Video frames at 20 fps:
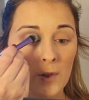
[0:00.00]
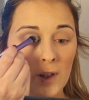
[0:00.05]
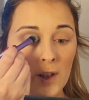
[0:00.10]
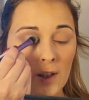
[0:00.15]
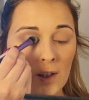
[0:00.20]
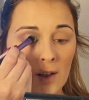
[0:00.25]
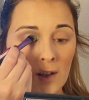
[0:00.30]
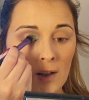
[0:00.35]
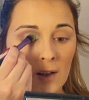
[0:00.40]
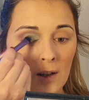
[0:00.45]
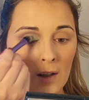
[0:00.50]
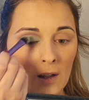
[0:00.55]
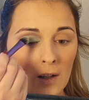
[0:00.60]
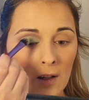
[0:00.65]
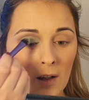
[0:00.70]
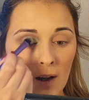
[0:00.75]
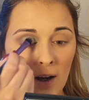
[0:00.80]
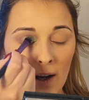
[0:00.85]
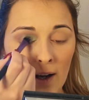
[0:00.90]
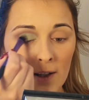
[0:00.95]
can
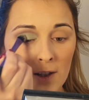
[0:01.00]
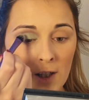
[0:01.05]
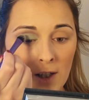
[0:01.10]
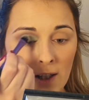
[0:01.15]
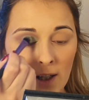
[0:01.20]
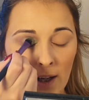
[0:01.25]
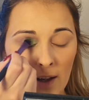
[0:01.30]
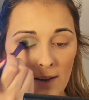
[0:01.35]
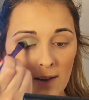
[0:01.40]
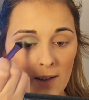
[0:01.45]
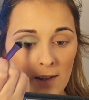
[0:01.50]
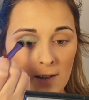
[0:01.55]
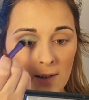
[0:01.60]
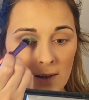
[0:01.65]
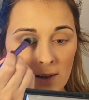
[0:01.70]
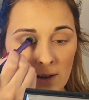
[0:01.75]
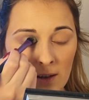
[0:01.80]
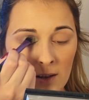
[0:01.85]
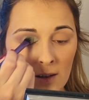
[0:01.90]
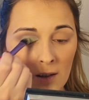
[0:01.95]
actually get this
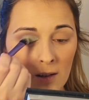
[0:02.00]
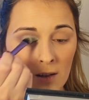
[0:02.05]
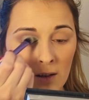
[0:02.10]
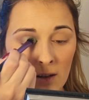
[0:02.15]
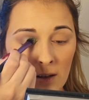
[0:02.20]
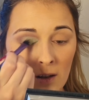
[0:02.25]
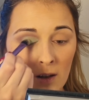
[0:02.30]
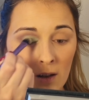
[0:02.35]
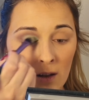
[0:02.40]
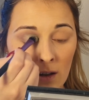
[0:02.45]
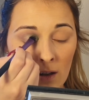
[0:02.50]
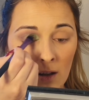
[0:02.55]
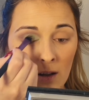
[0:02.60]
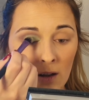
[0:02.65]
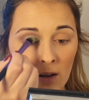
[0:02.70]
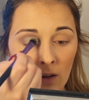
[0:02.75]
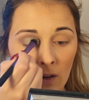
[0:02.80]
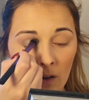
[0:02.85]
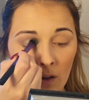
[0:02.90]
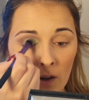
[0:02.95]

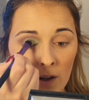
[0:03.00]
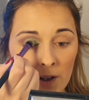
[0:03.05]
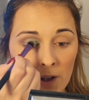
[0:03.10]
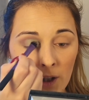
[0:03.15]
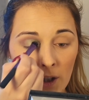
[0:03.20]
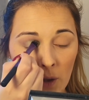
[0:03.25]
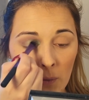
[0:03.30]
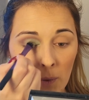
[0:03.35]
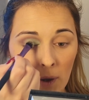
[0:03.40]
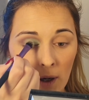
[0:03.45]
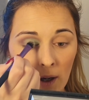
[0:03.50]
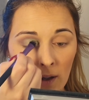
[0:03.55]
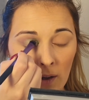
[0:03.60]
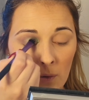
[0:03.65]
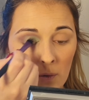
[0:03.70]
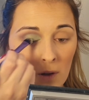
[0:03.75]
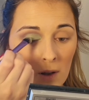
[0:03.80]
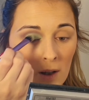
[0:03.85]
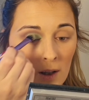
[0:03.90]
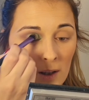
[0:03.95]
eyeshadow palette
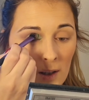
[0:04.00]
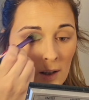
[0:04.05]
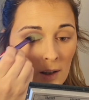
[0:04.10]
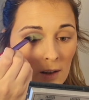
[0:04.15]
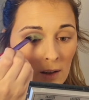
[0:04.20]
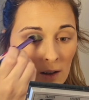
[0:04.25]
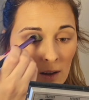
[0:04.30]
working.